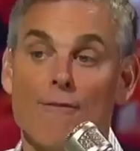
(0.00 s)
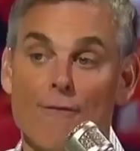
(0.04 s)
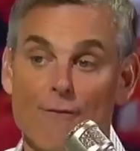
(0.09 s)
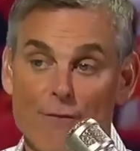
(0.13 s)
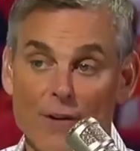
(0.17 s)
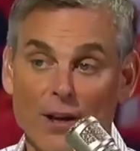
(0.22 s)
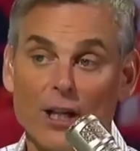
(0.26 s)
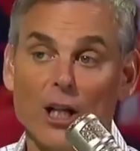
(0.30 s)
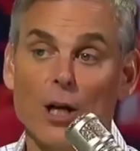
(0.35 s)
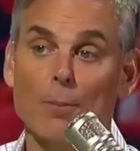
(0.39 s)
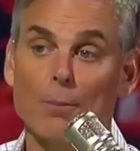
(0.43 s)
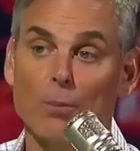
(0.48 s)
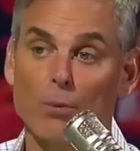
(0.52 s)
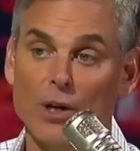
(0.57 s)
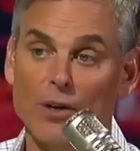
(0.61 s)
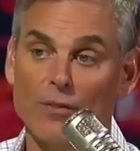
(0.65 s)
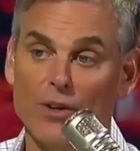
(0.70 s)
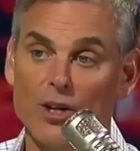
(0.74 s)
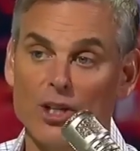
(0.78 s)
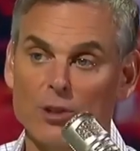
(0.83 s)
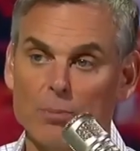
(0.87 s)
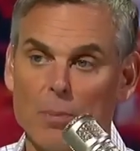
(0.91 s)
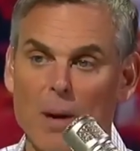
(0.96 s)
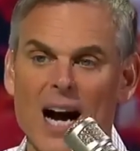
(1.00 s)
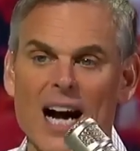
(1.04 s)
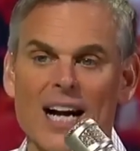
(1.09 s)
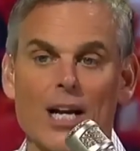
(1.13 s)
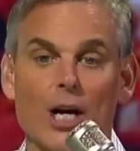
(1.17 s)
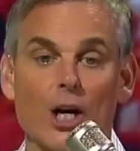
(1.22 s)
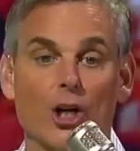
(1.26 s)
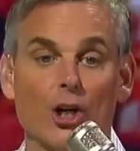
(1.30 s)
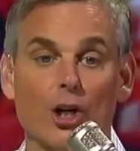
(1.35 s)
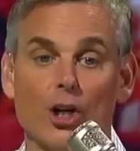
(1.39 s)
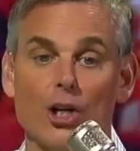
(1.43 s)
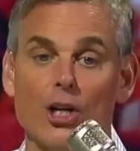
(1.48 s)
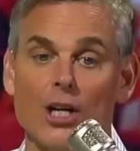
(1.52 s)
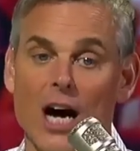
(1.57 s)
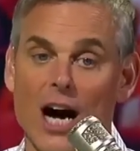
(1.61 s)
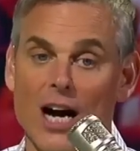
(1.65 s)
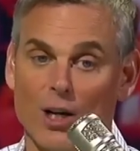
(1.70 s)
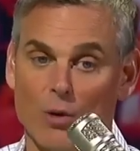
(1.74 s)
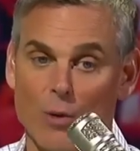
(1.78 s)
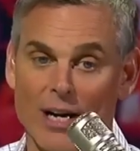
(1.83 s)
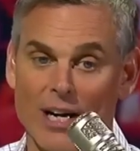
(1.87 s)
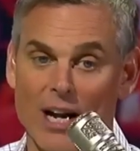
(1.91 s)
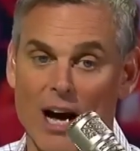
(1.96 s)
Phillip Rivers, behind a good,
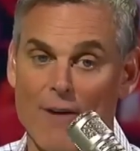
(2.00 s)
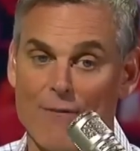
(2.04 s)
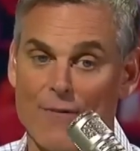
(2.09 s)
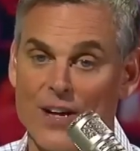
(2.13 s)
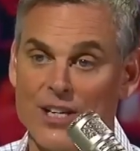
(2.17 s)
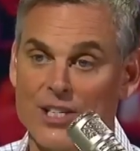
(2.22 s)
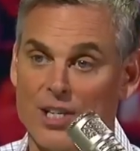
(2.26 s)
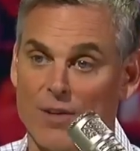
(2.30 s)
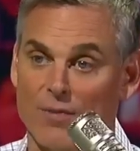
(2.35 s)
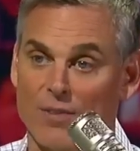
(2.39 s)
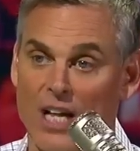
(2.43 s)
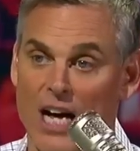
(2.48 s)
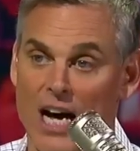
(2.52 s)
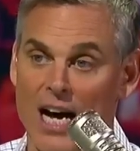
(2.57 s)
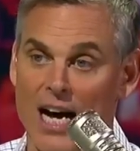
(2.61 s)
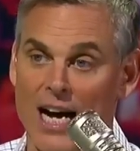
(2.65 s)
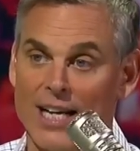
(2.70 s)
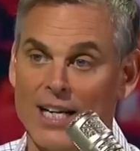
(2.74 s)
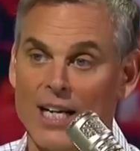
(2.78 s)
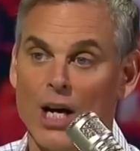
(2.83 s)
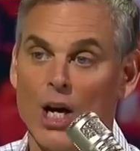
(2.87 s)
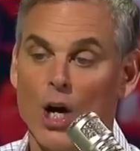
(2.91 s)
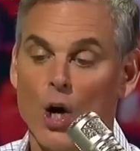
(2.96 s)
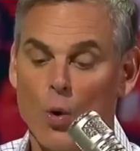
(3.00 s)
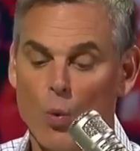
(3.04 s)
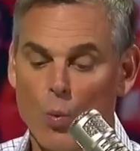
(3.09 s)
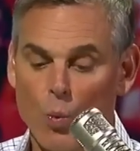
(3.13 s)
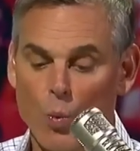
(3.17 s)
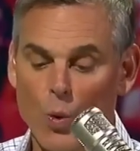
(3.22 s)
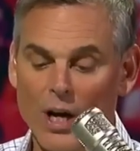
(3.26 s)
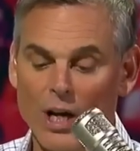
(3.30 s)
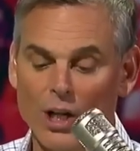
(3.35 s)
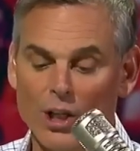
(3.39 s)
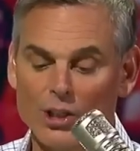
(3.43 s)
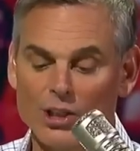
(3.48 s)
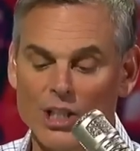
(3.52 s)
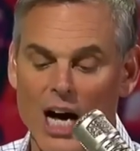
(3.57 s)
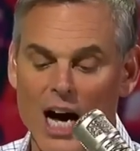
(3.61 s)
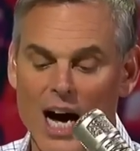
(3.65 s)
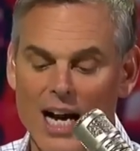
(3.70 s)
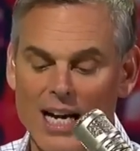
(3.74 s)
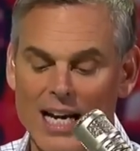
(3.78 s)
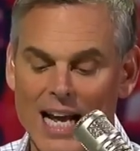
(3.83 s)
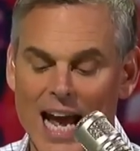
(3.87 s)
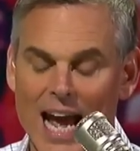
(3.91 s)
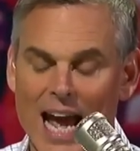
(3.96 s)
not great offensive line, will
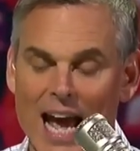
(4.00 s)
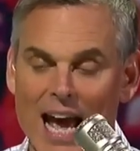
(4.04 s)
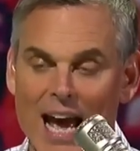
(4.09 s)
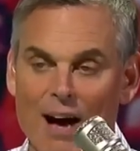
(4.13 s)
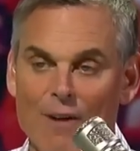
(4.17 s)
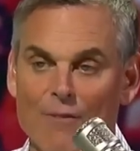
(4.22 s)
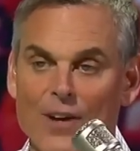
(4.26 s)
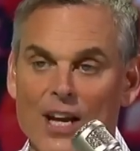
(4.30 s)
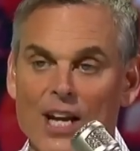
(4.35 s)
not have